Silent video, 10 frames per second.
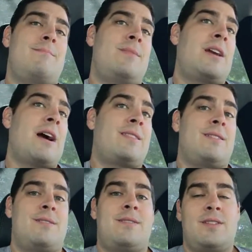got
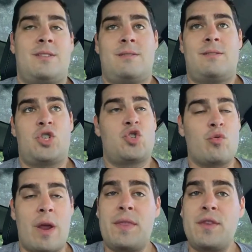the
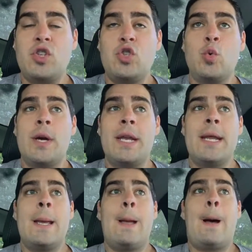strength to do it.
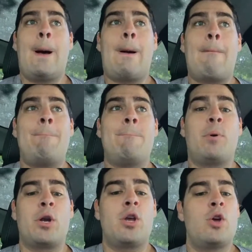
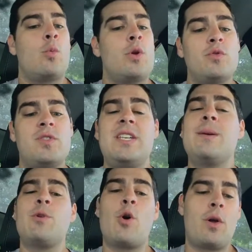But when you see
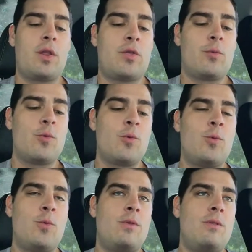him going
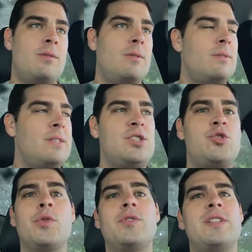through these
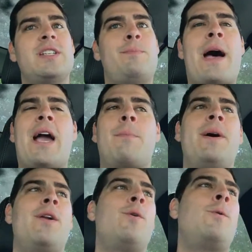drills and his back
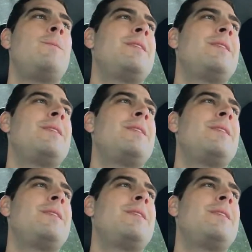pedal,